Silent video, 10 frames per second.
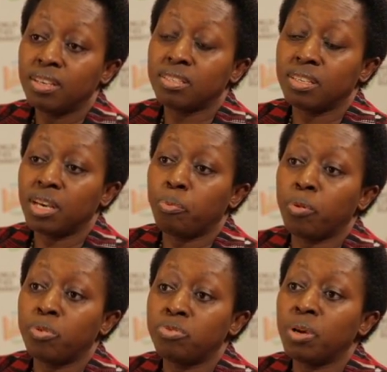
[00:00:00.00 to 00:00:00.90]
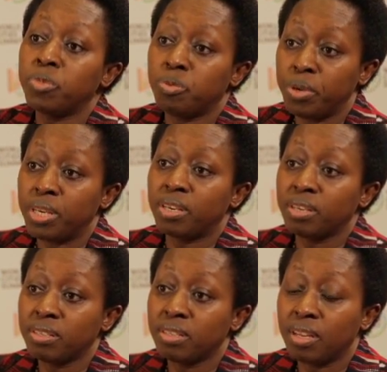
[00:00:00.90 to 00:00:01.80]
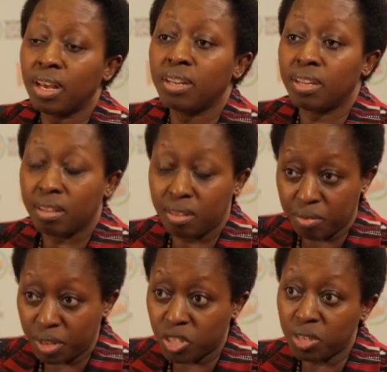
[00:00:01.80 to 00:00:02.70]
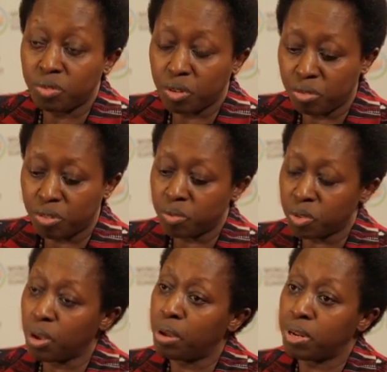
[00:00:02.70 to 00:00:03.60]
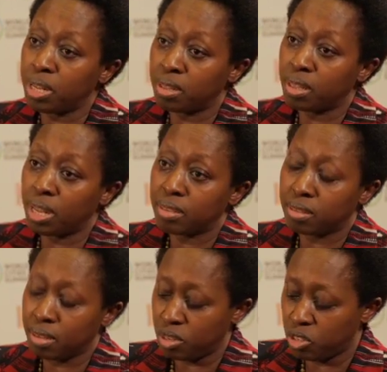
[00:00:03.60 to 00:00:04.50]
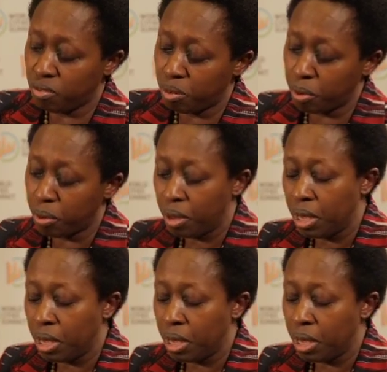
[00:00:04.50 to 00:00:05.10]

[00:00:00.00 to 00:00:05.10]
Singapore dreamt big, and you've achieved your dreams. So I really think that's achievable.